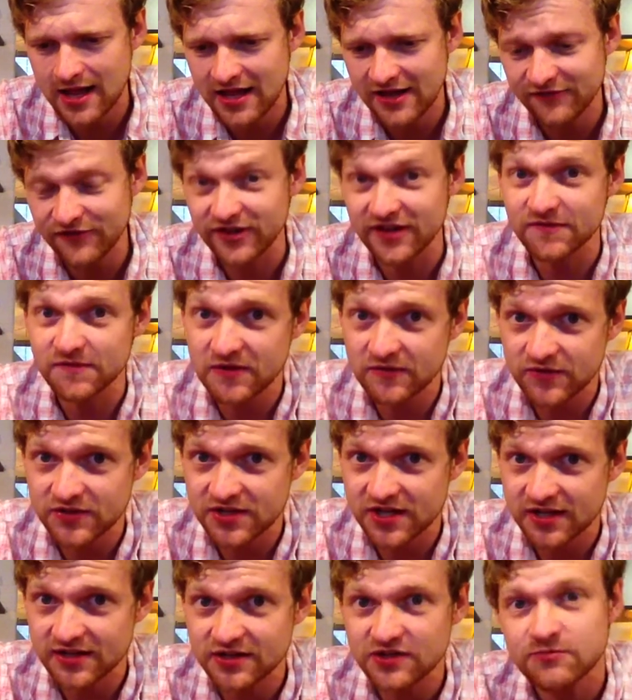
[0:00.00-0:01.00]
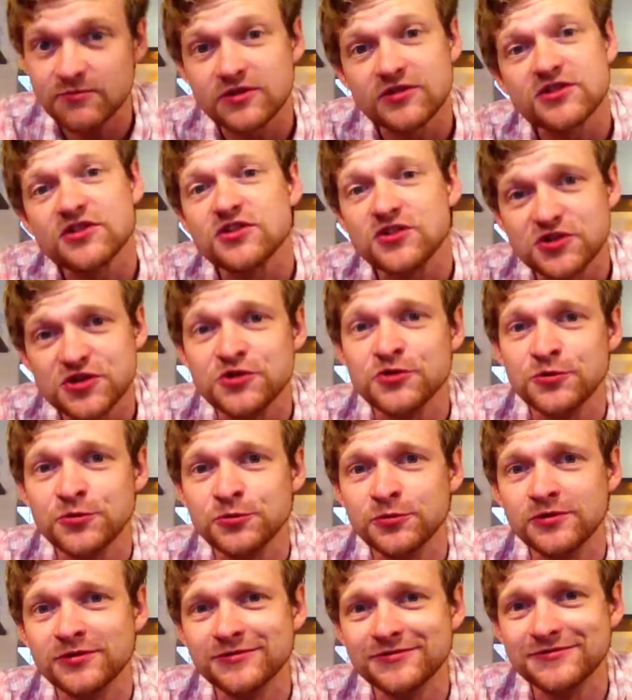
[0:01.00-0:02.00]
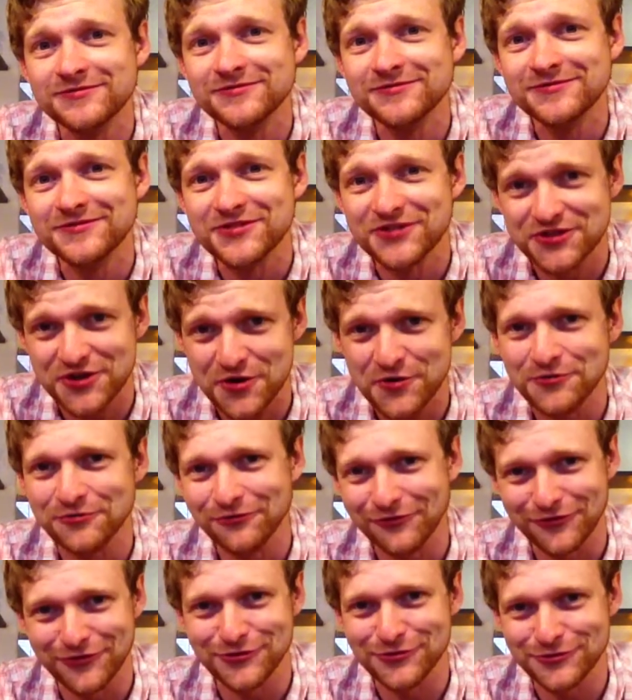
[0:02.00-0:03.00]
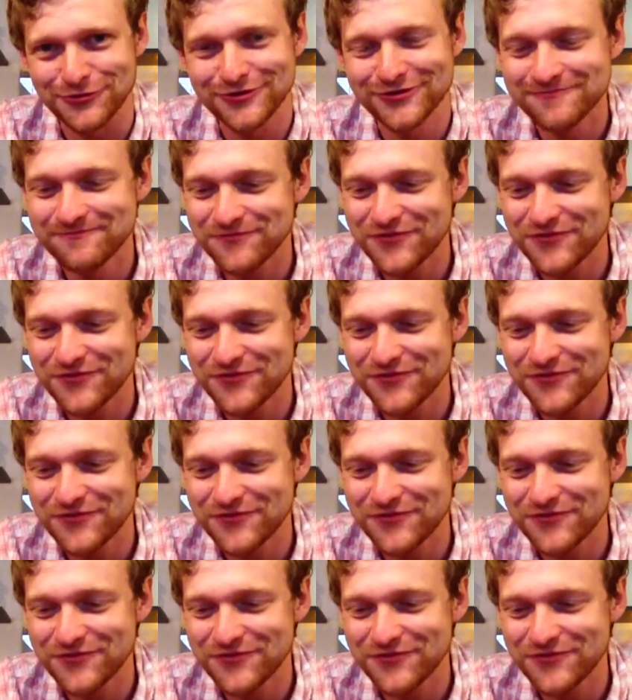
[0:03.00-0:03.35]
forgive me for saying this, but stewed stone fruits.